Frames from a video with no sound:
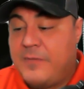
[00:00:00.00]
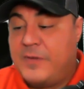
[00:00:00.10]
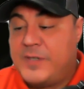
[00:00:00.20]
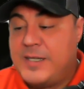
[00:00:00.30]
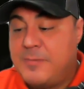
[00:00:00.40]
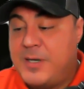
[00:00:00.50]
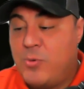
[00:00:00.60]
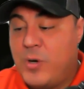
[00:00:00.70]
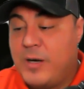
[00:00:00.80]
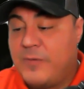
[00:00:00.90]
15
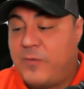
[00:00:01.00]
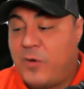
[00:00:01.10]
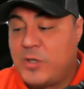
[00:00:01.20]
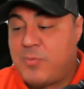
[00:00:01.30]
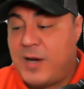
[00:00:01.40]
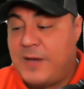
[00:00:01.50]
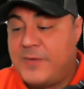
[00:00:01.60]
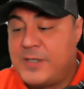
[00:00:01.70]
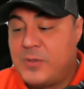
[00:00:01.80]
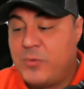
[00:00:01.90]
beware of false
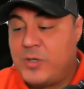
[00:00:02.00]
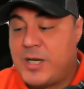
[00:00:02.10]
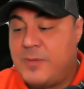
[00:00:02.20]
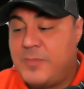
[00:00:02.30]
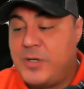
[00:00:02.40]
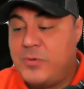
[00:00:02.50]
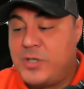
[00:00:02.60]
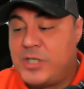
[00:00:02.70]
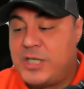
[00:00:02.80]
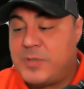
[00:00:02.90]
prophets which come to you
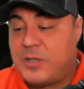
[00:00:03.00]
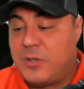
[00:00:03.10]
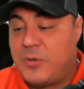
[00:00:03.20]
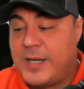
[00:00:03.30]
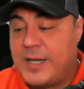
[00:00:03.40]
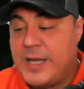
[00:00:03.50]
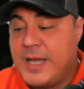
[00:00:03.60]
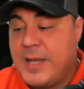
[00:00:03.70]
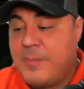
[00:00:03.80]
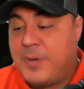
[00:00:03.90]
in sheep's clothing
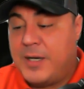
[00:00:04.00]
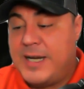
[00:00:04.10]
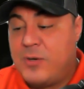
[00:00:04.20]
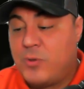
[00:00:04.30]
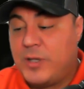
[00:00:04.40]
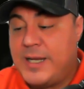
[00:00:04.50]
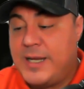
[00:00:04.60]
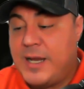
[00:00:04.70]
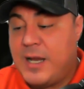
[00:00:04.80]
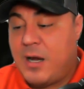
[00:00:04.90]
but inwardly